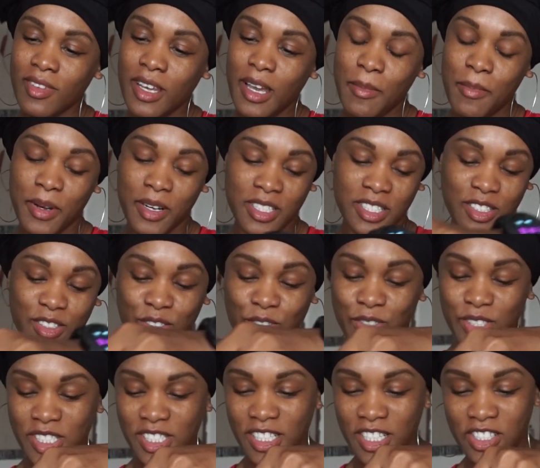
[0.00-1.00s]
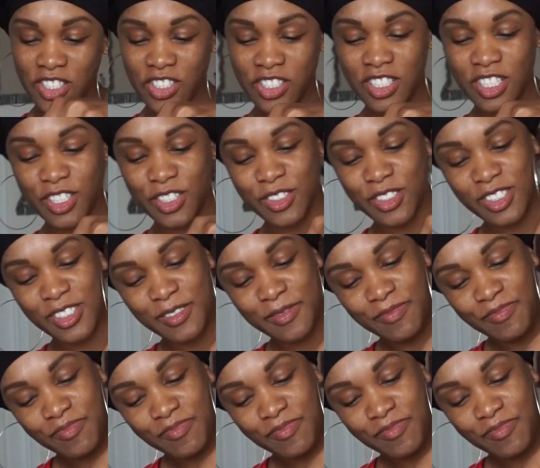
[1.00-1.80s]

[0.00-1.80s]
embarrassing stories that she tells.